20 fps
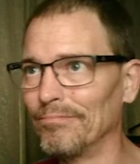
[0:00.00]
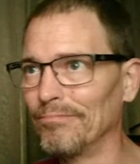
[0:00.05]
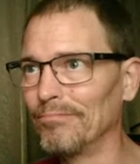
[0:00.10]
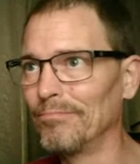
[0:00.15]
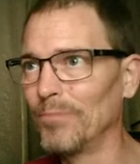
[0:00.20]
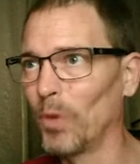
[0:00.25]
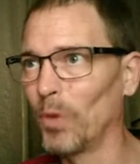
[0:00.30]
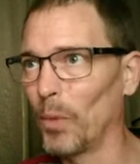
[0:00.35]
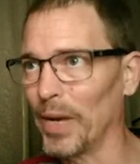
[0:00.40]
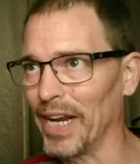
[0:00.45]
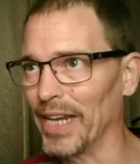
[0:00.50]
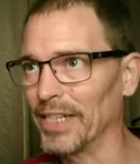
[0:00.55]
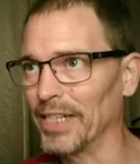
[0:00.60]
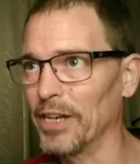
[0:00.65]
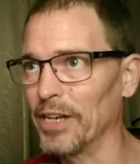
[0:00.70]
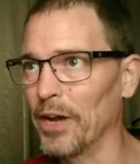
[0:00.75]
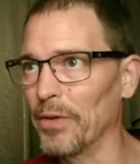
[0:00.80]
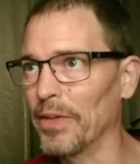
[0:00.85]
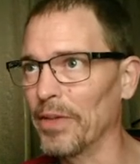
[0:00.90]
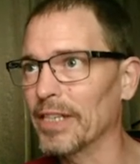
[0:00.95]
we need to
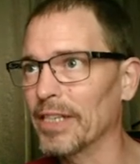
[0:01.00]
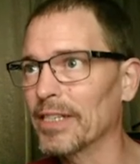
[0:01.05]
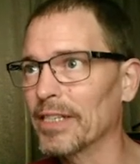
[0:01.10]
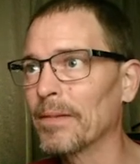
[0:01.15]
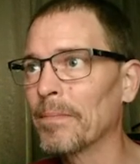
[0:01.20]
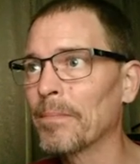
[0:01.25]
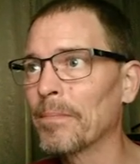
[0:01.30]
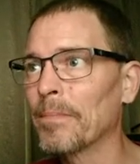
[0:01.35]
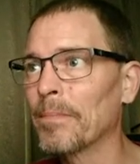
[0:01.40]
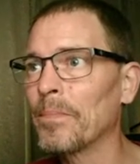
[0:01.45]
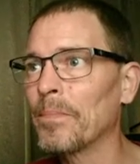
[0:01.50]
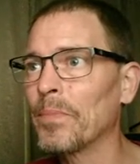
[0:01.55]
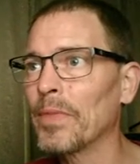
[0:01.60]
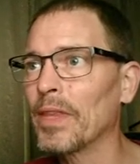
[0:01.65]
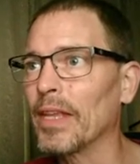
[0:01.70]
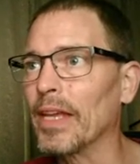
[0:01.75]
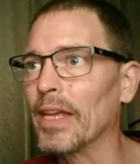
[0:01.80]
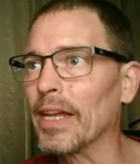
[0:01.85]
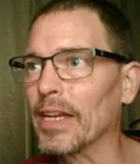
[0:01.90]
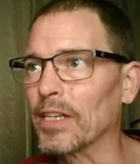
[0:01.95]
know this.
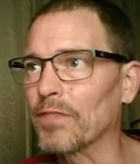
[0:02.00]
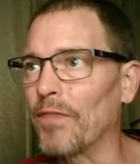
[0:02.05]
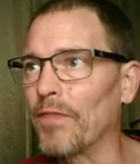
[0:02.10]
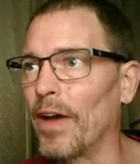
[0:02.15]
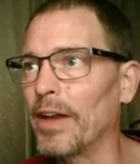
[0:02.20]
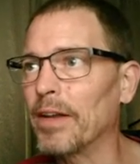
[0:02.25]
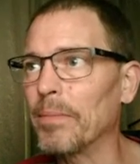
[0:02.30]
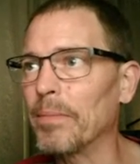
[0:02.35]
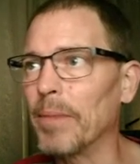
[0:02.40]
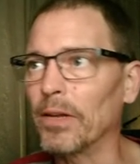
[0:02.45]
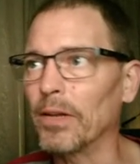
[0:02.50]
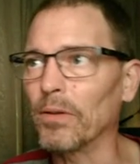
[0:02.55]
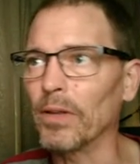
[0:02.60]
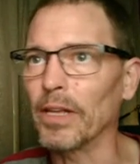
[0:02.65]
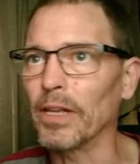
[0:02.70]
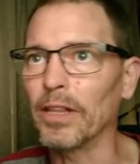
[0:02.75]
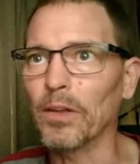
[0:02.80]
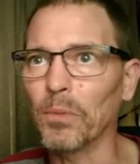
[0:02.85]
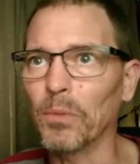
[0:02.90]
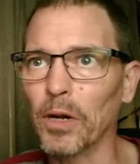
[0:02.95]
It is fundamental
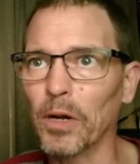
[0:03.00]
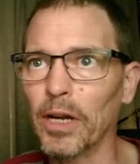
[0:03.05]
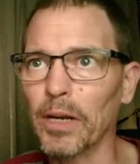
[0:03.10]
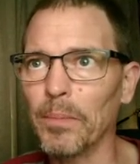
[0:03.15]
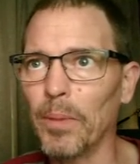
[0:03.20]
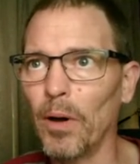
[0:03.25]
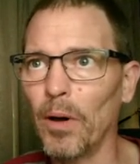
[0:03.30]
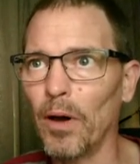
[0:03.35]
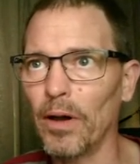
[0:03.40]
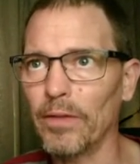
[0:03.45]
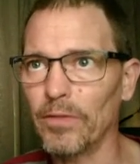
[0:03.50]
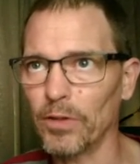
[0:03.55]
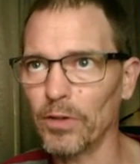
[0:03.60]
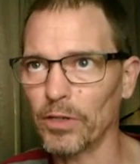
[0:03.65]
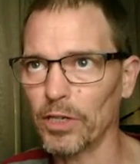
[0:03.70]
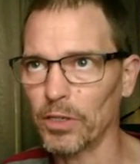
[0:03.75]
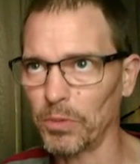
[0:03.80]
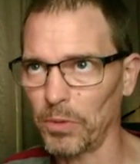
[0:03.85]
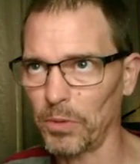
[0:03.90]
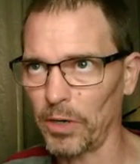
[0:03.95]
in the rook and pawn
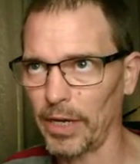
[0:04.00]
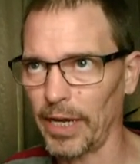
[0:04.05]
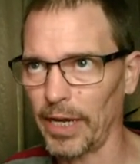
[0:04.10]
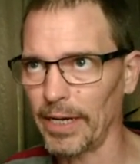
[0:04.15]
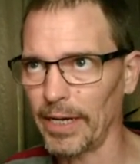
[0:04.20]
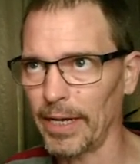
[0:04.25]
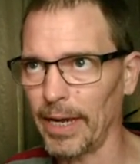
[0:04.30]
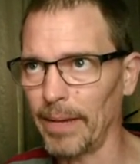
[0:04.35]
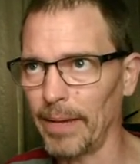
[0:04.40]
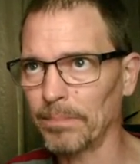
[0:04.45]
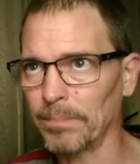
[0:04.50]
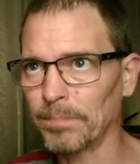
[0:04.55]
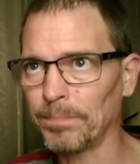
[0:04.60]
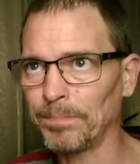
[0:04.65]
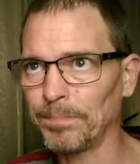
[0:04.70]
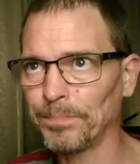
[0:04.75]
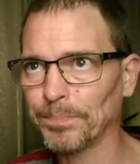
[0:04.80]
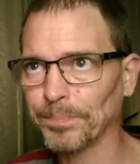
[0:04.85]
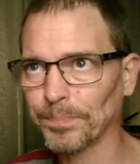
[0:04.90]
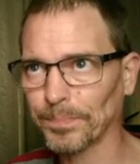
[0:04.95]
versus rook endgame.
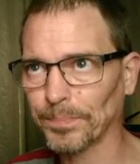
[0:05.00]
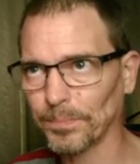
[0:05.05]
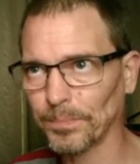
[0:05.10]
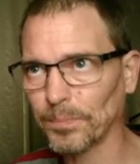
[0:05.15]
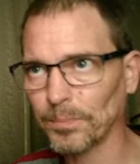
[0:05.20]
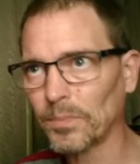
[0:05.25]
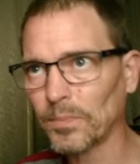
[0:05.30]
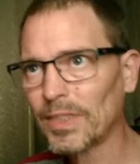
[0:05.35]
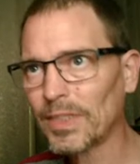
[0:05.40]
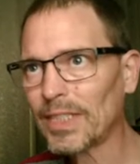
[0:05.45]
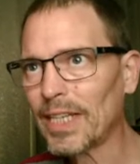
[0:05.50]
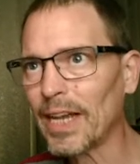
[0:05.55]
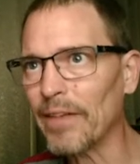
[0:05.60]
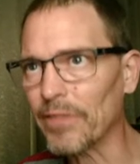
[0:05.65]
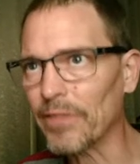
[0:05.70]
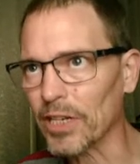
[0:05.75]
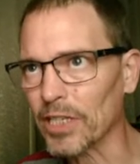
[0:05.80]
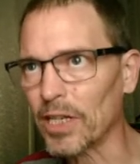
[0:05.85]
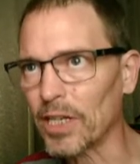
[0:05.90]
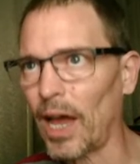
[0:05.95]
If
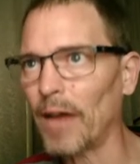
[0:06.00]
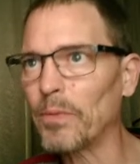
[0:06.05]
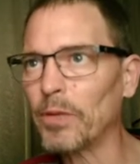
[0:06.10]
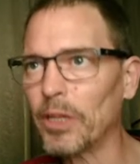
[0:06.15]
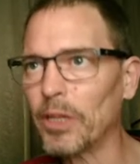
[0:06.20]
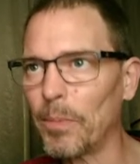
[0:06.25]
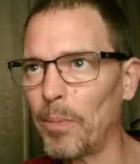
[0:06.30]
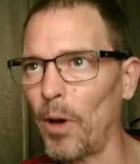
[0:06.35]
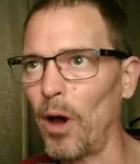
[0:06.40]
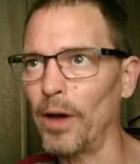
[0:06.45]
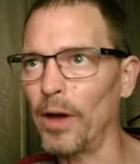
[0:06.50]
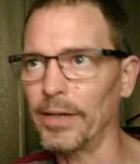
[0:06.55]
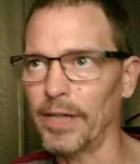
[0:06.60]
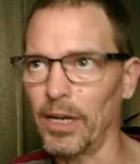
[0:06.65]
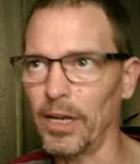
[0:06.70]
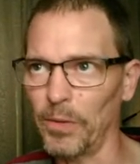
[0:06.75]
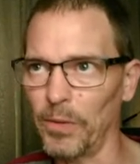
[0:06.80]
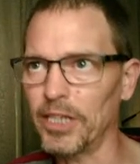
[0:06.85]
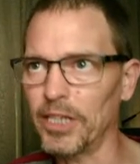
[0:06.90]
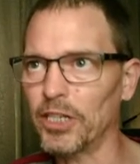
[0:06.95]
the side with the pawn
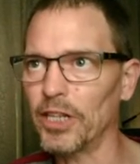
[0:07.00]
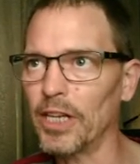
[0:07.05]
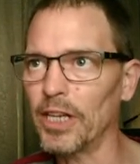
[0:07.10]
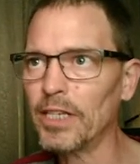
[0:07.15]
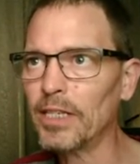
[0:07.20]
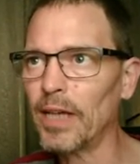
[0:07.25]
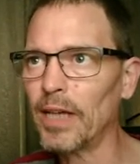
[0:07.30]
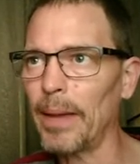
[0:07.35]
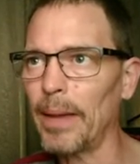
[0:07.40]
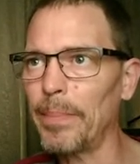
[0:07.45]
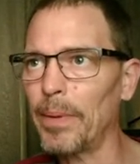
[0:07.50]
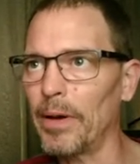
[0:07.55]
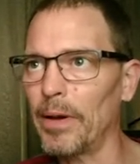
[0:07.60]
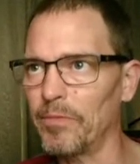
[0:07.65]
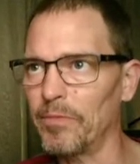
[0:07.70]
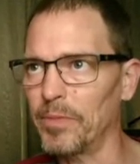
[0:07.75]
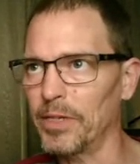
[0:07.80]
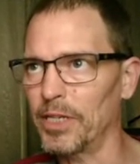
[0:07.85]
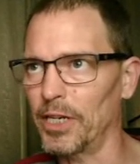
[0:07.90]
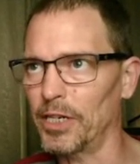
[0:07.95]
can reach this type
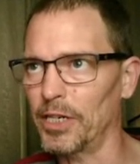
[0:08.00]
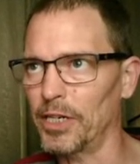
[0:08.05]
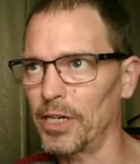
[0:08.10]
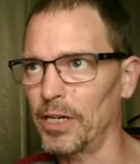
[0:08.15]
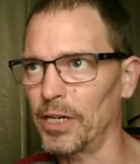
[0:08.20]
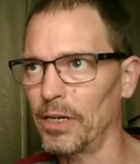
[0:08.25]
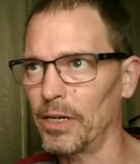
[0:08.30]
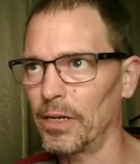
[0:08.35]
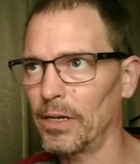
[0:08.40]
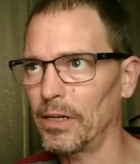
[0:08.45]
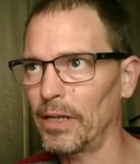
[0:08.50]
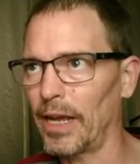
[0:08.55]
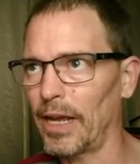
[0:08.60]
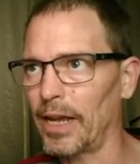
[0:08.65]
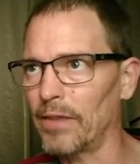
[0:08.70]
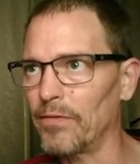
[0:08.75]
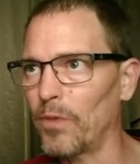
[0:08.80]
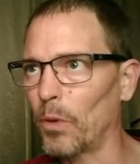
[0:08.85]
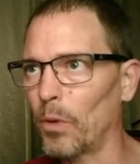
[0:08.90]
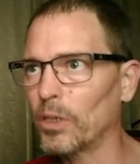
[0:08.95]
of position, they
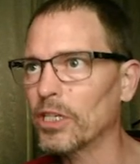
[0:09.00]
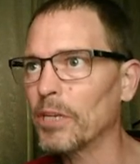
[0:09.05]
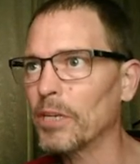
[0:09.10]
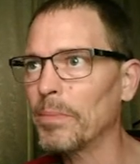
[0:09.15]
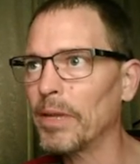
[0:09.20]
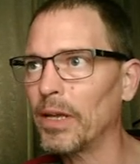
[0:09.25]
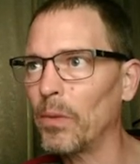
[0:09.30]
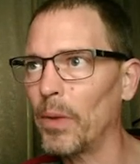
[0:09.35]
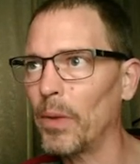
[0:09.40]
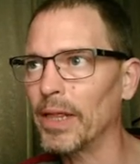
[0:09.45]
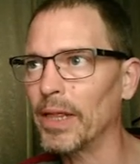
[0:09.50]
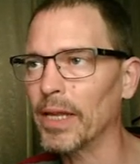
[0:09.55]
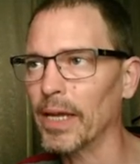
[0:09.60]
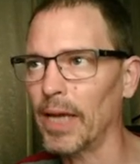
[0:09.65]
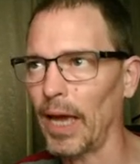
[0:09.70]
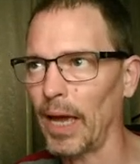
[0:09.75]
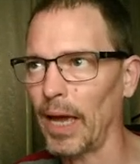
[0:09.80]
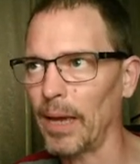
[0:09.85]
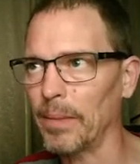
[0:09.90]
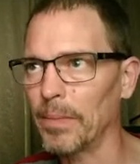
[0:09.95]
can forcibly win the
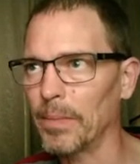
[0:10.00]
game.